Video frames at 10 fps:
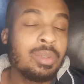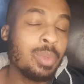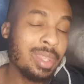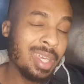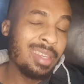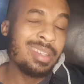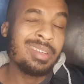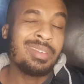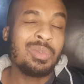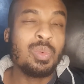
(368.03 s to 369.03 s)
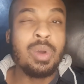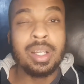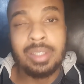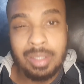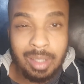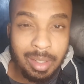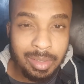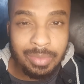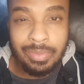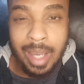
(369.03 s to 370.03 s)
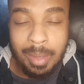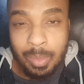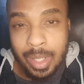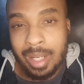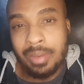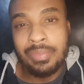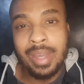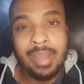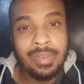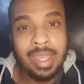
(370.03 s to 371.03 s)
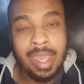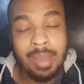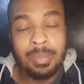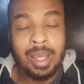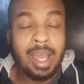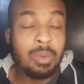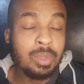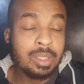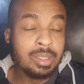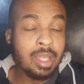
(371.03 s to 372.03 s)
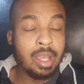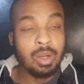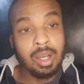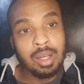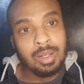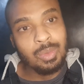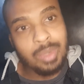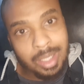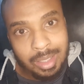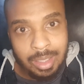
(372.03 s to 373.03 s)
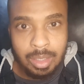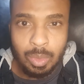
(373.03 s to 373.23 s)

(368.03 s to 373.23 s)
When that watch started to vibrate at 5 a.m., I was like, huh? What